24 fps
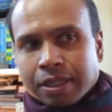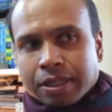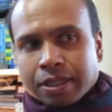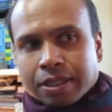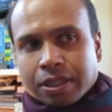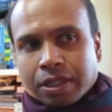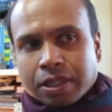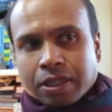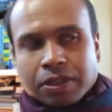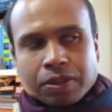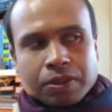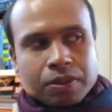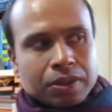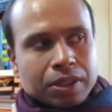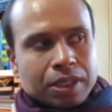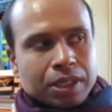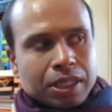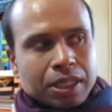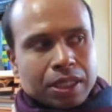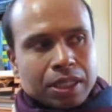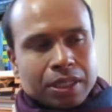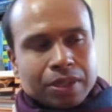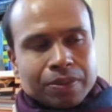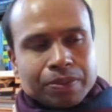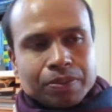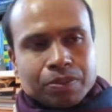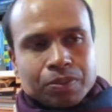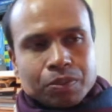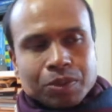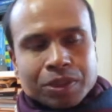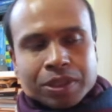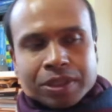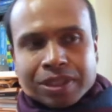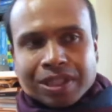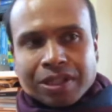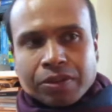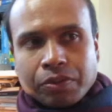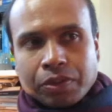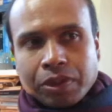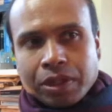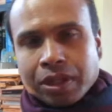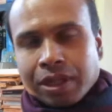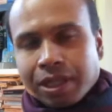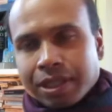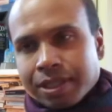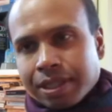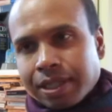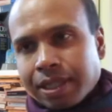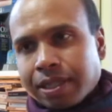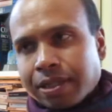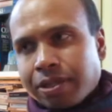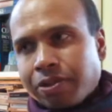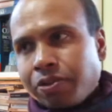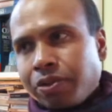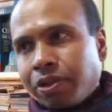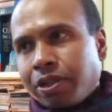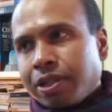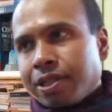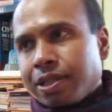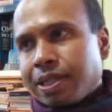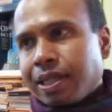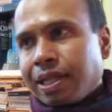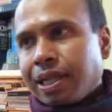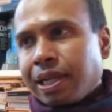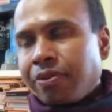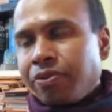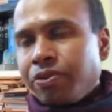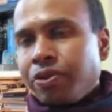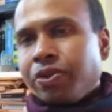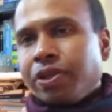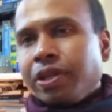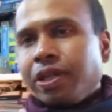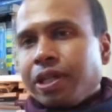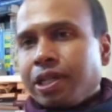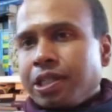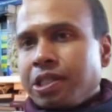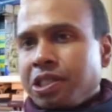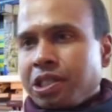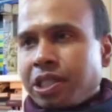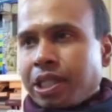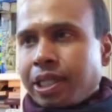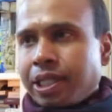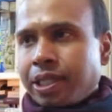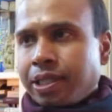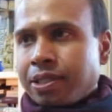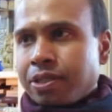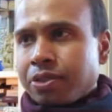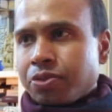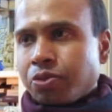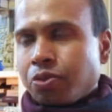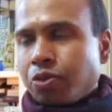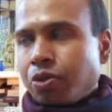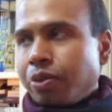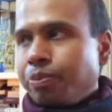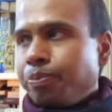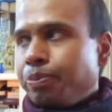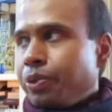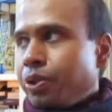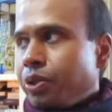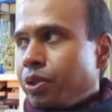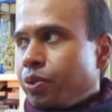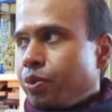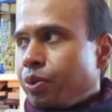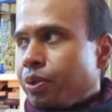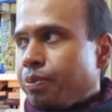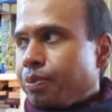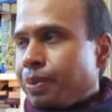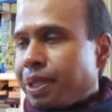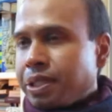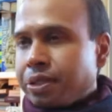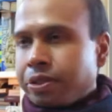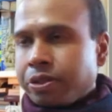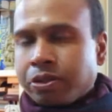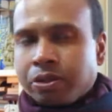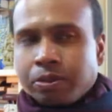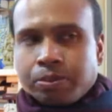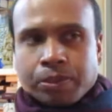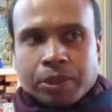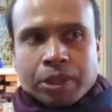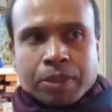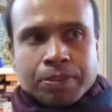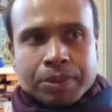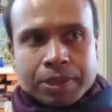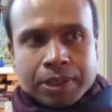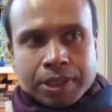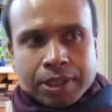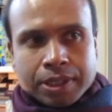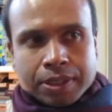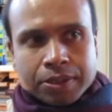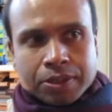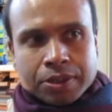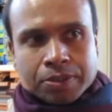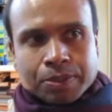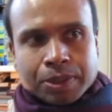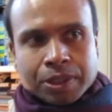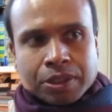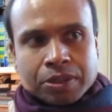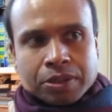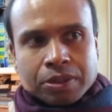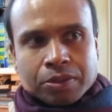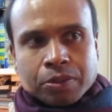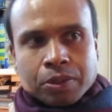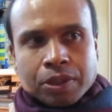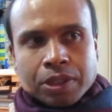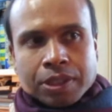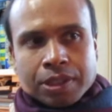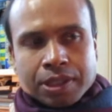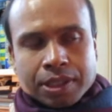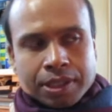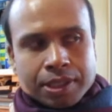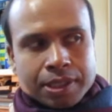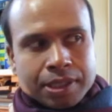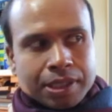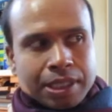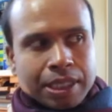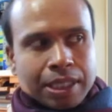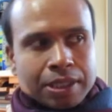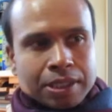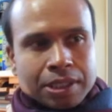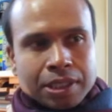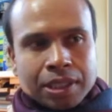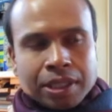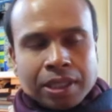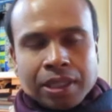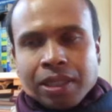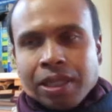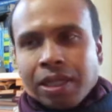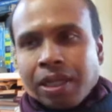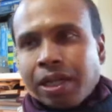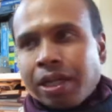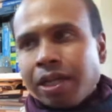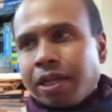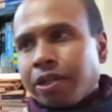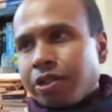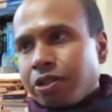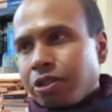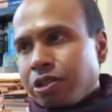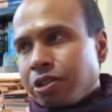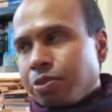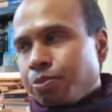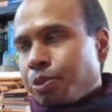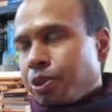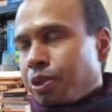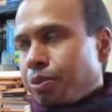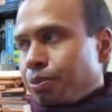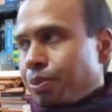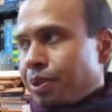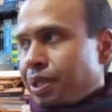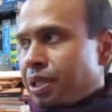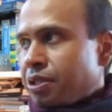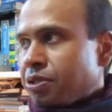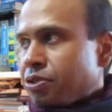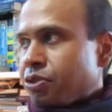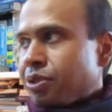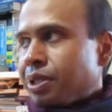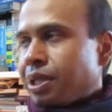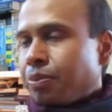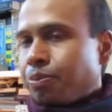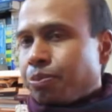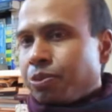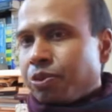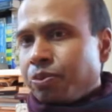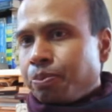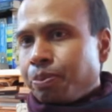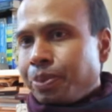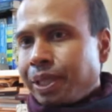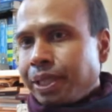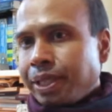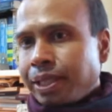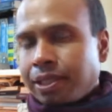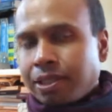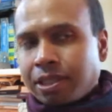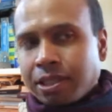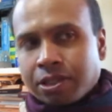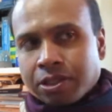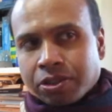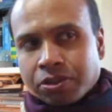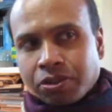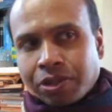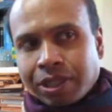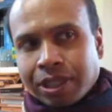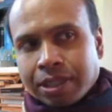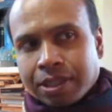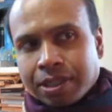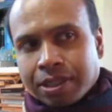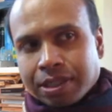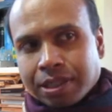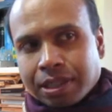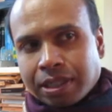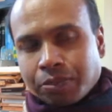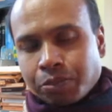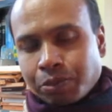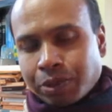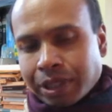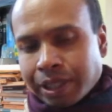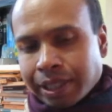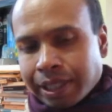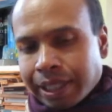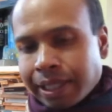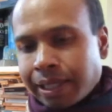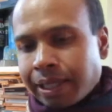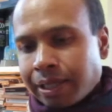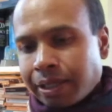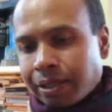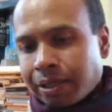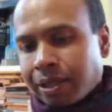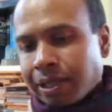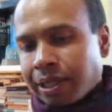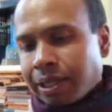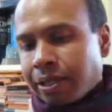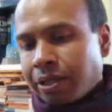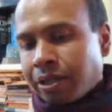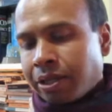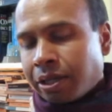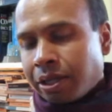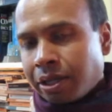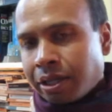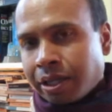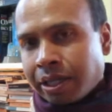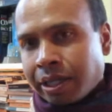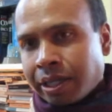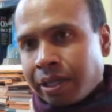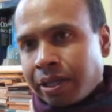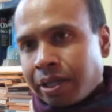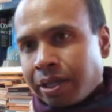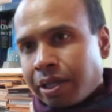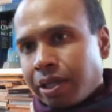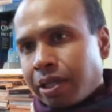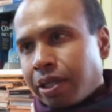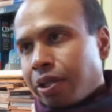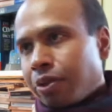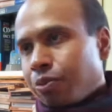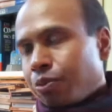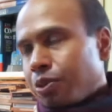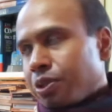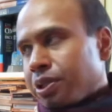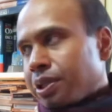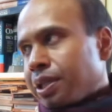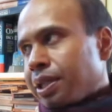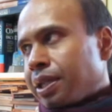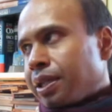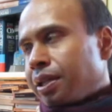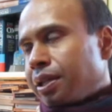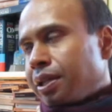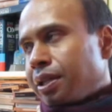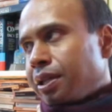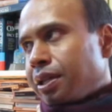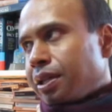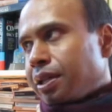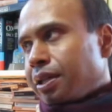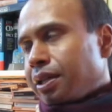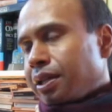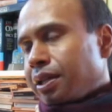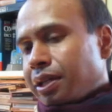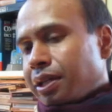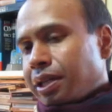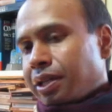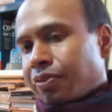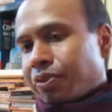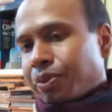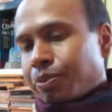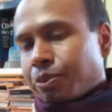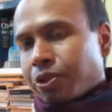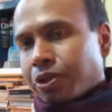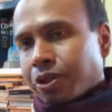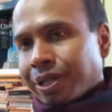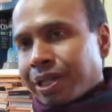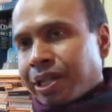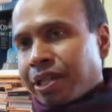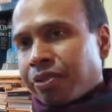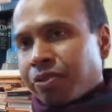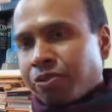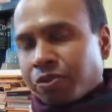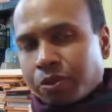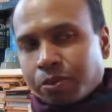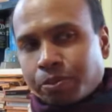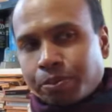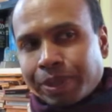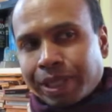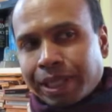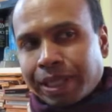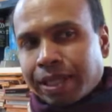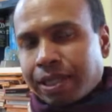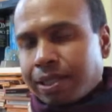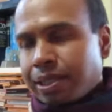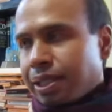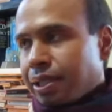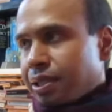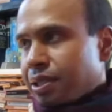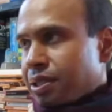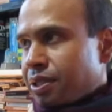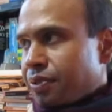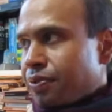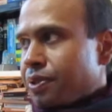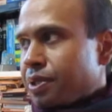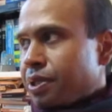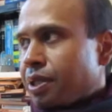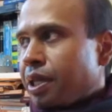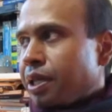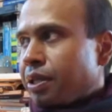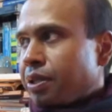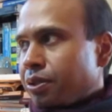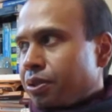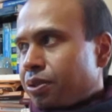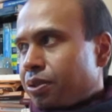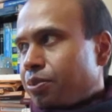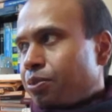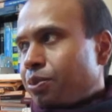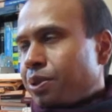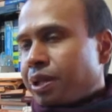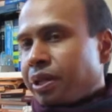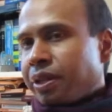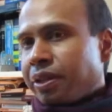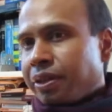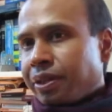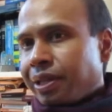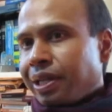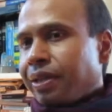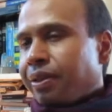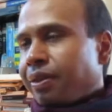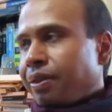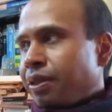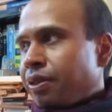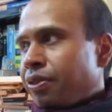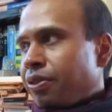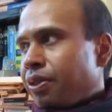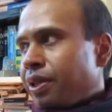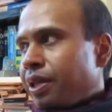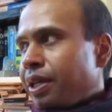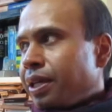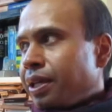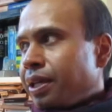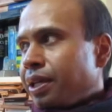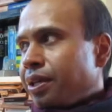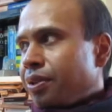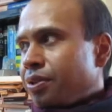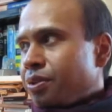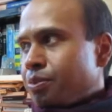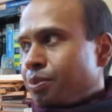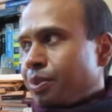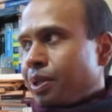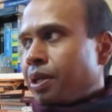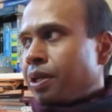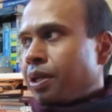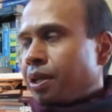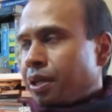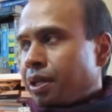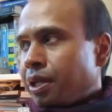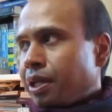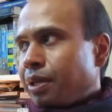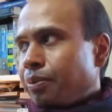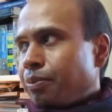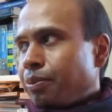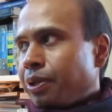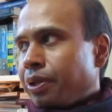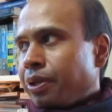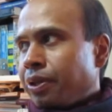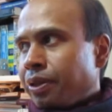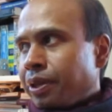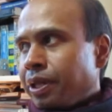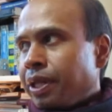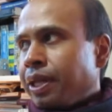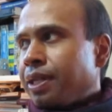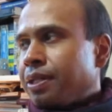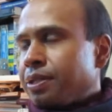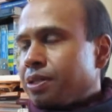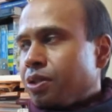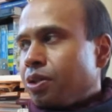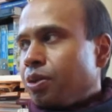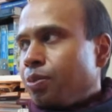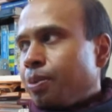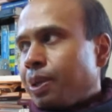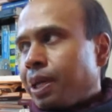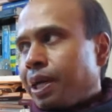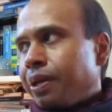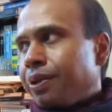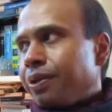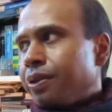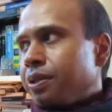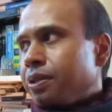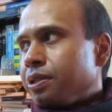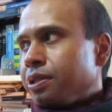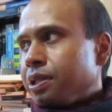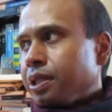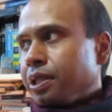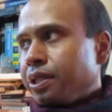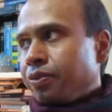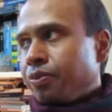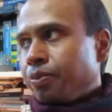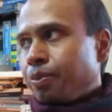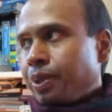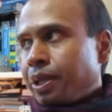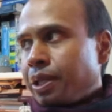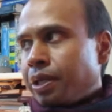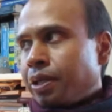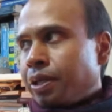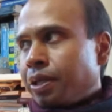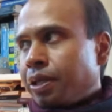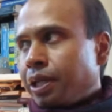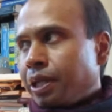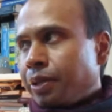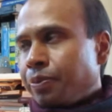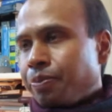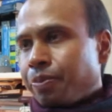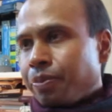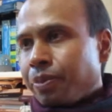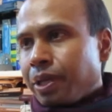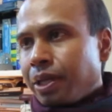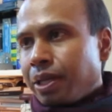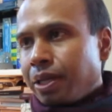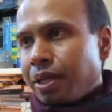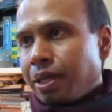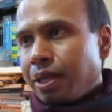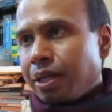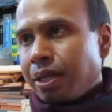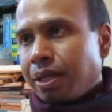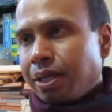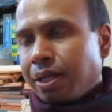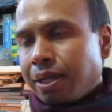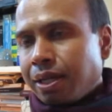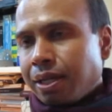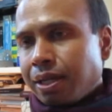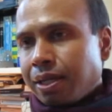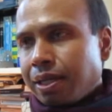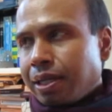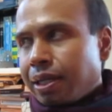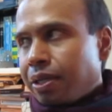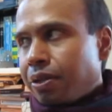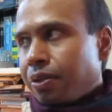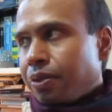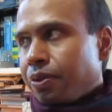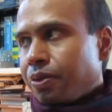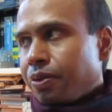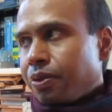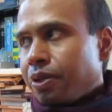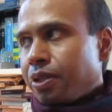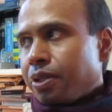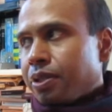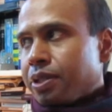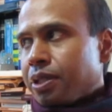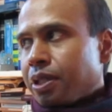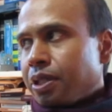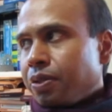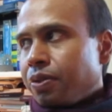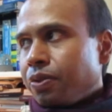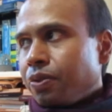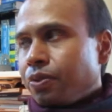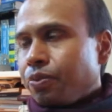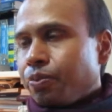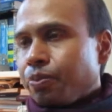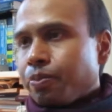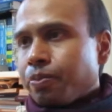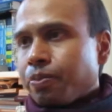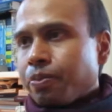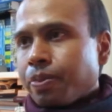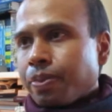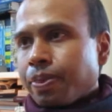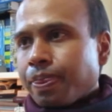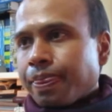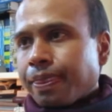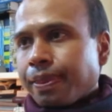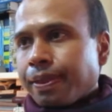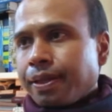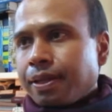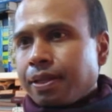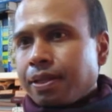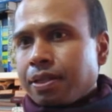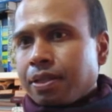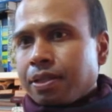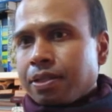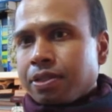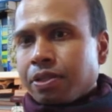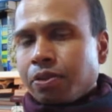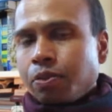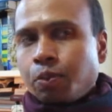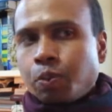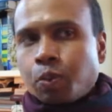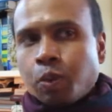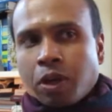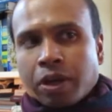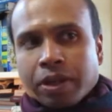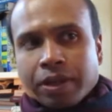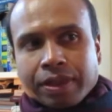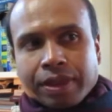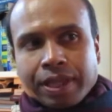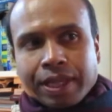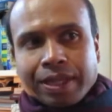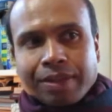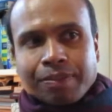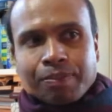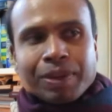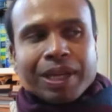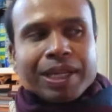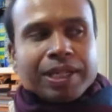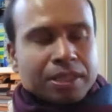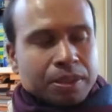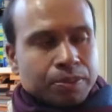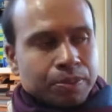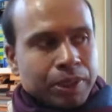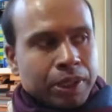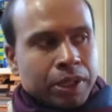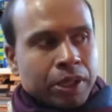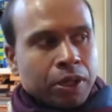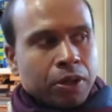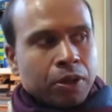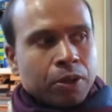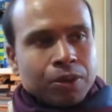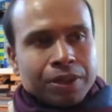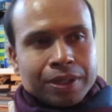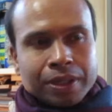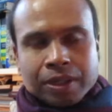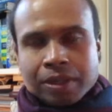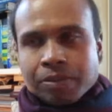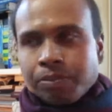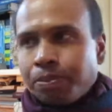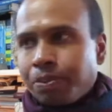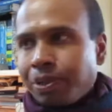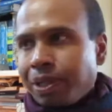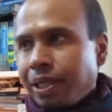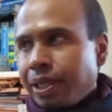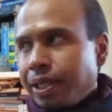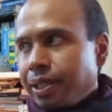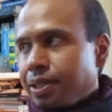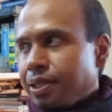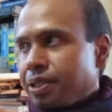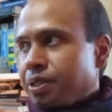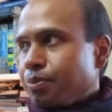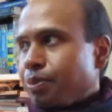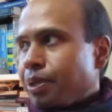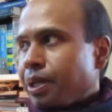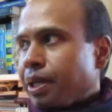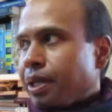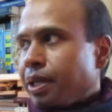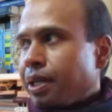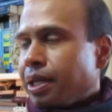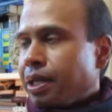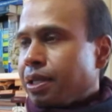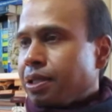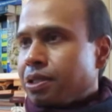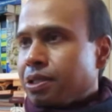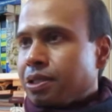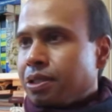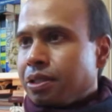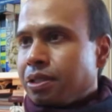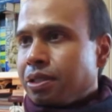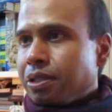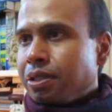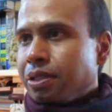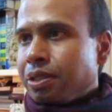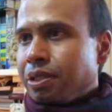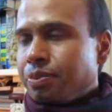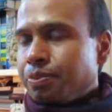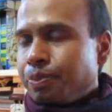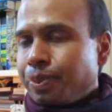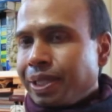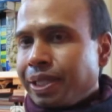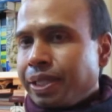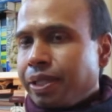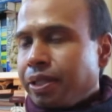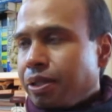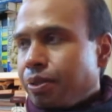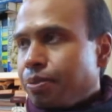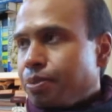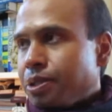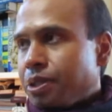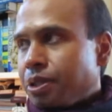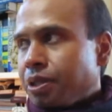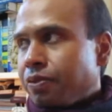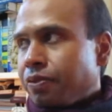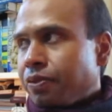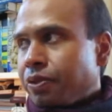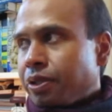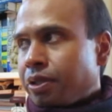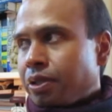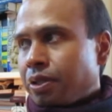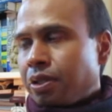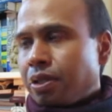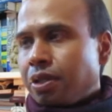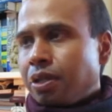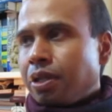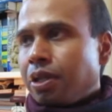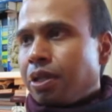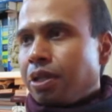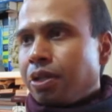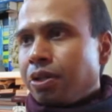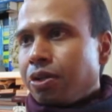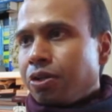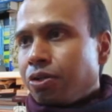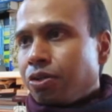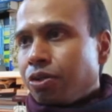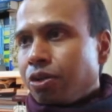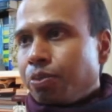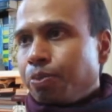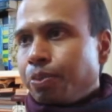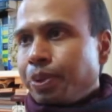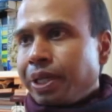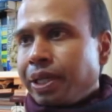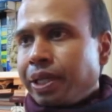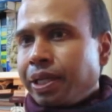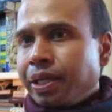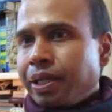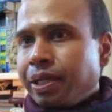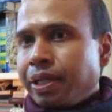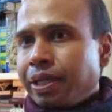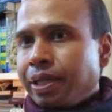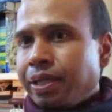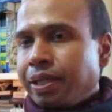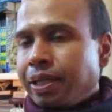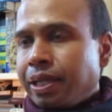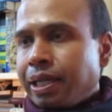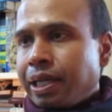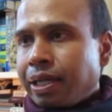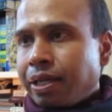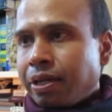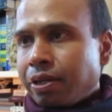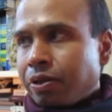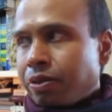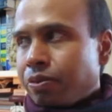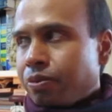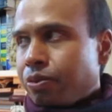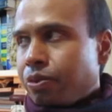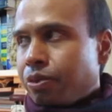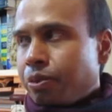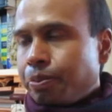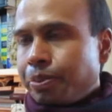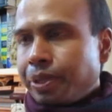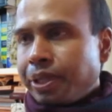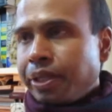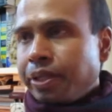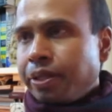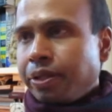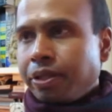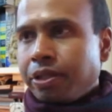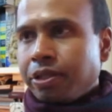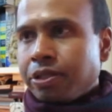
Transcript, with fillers: So um, once I realized that, I realized that everything I chase or imbue with magical properties or special qualities is actually going to put me in a trap of being in distress, and when I get it, I'll get a high, which can, if I'm not careful, be an addictive cycle where I think the thing gives me a high, but the thing has no power to give me a high. Now, so, so what then makes me whole and complete is my connection, is being in the observer, or being in the now, or being in